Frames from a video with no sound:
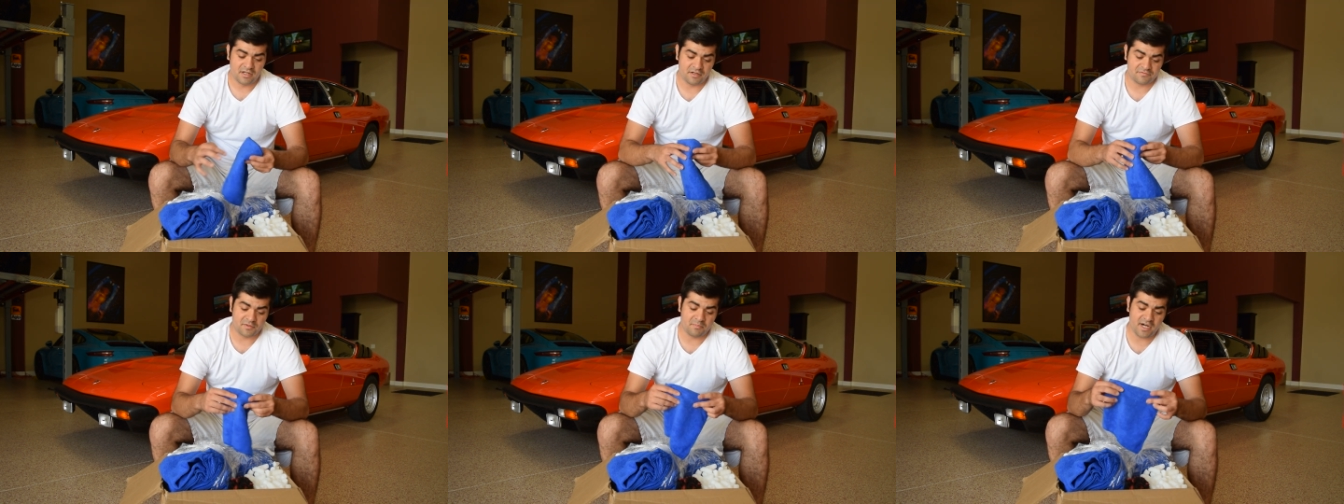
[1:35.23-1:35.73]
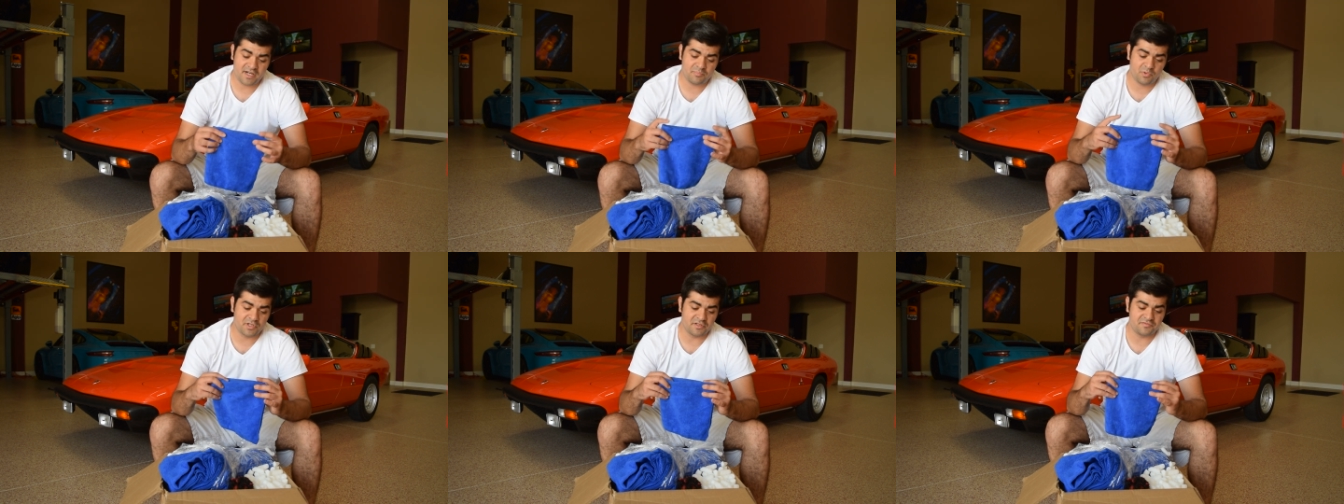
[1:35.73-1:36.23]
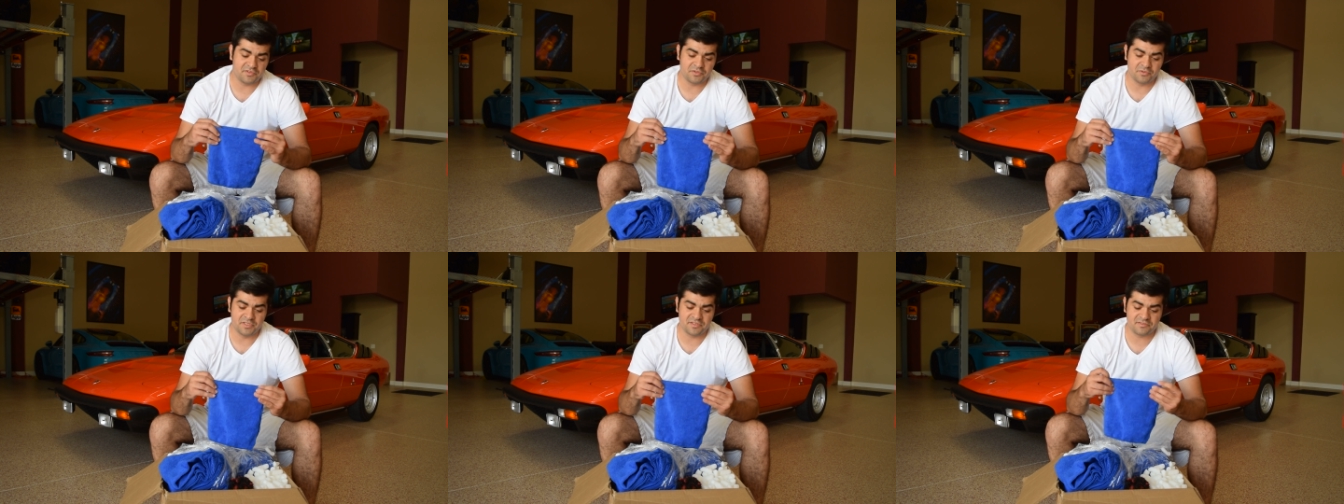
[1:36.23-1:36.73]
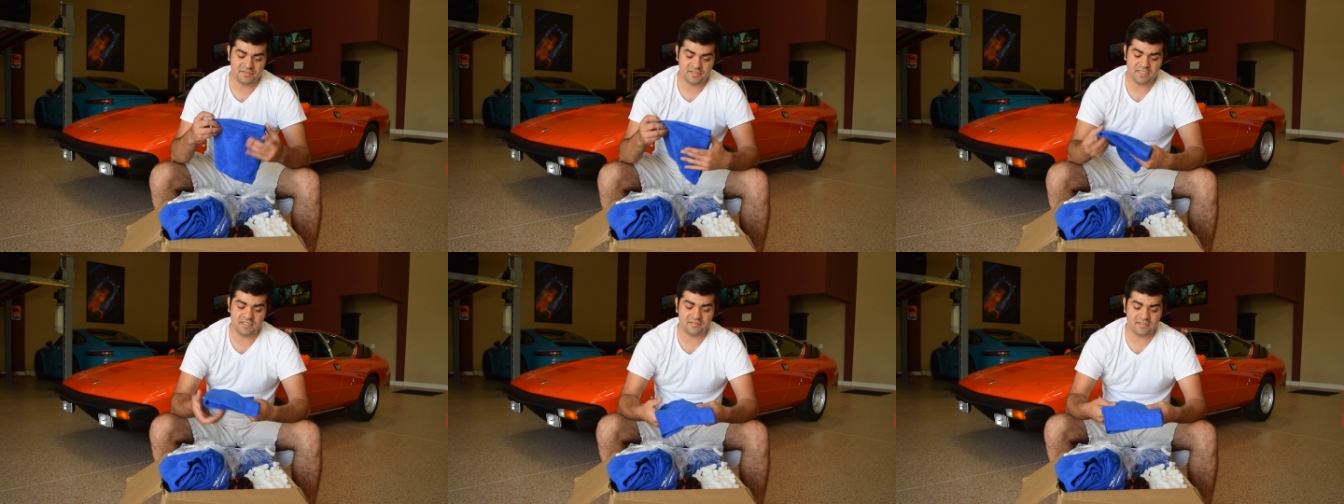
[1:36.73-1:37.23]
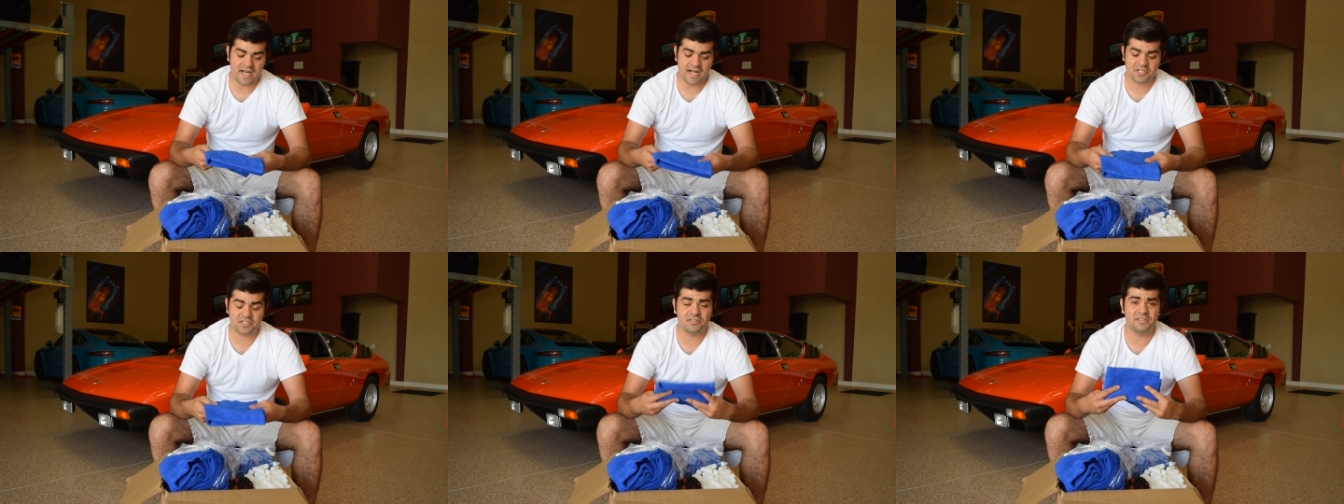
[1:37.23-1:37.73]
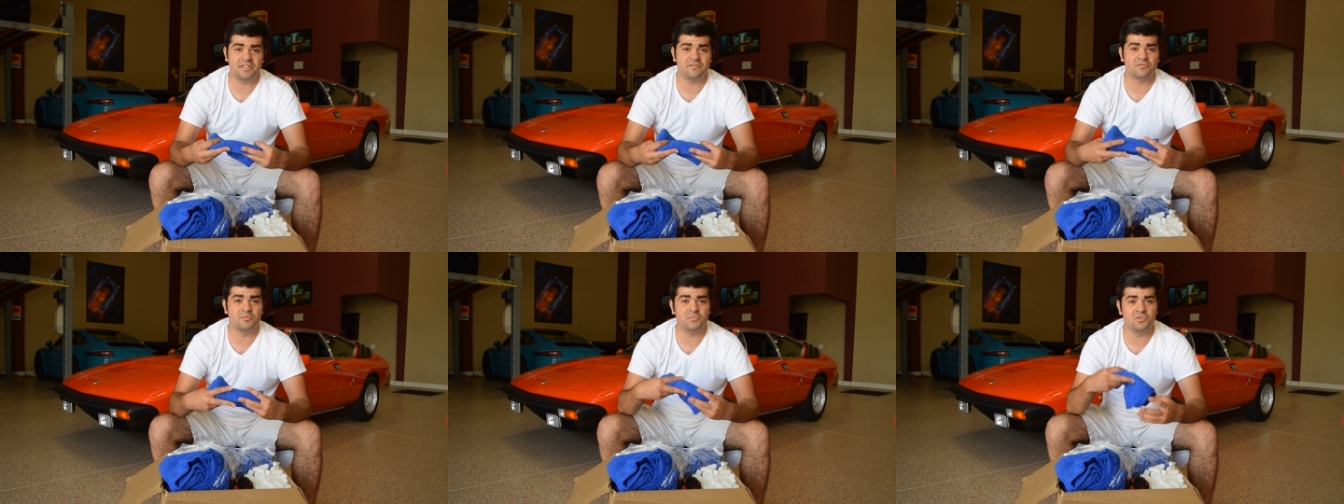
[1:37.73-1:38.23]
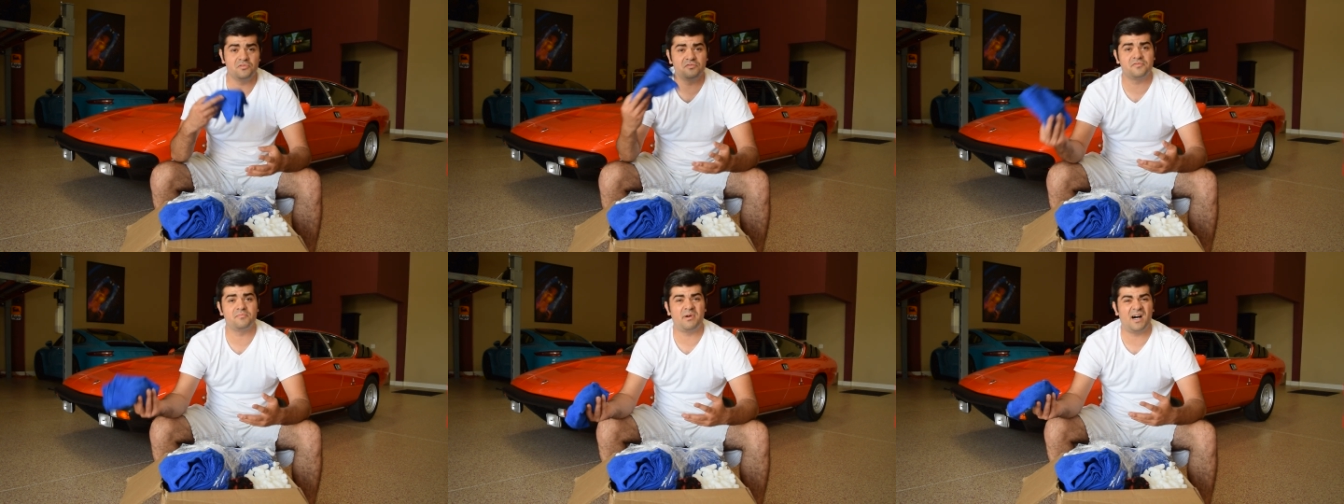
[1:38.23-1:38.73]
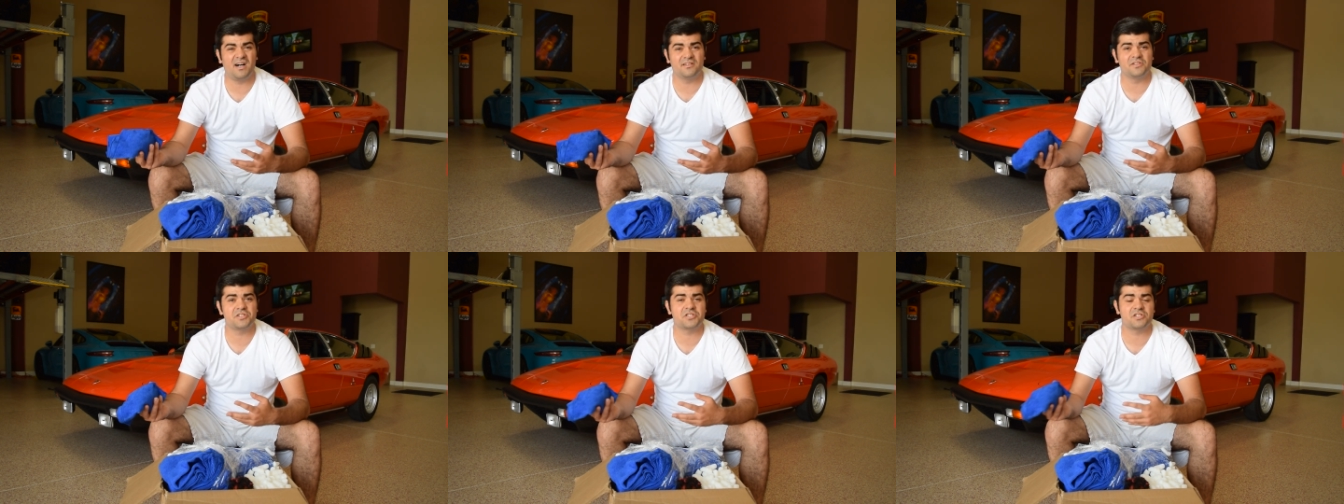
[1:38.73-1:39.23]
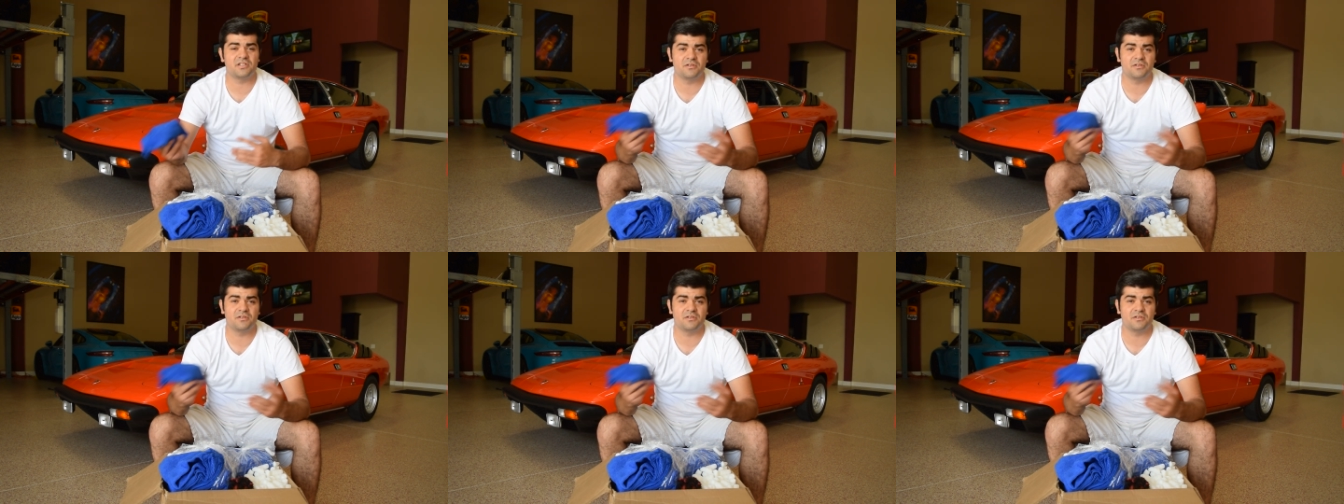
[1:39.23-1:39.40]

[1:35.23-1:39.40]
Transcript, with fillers: uh, from my point of view is these actually remove polish,